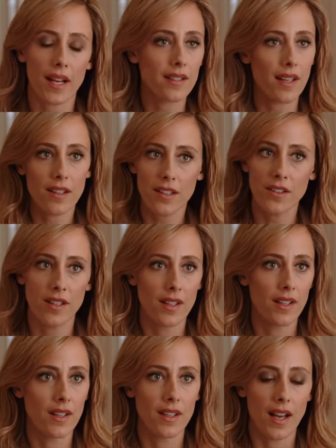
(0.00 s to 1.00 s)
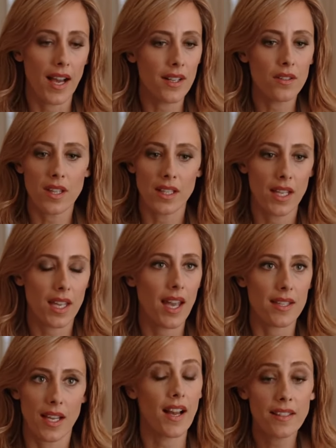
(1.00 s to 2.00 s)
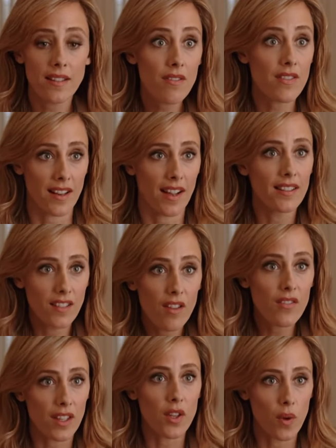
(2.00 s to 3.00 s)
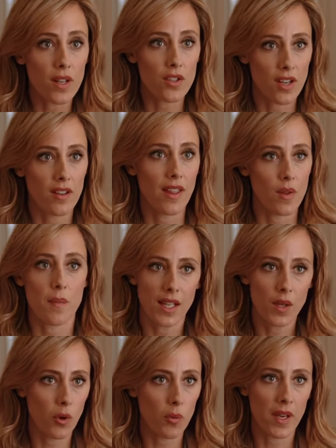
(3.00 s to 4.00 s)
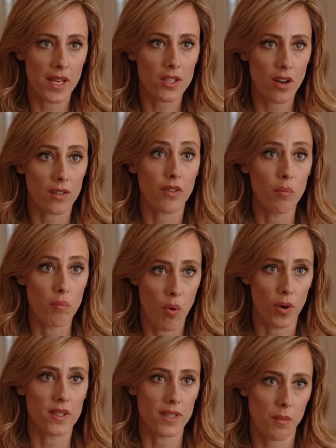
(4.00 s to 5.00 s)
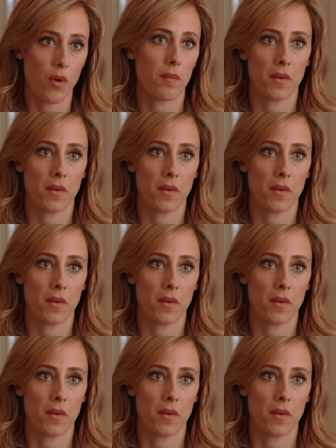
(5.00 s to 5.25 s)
his son since he is disappointed in him. And I don't want my son to suffer as a result of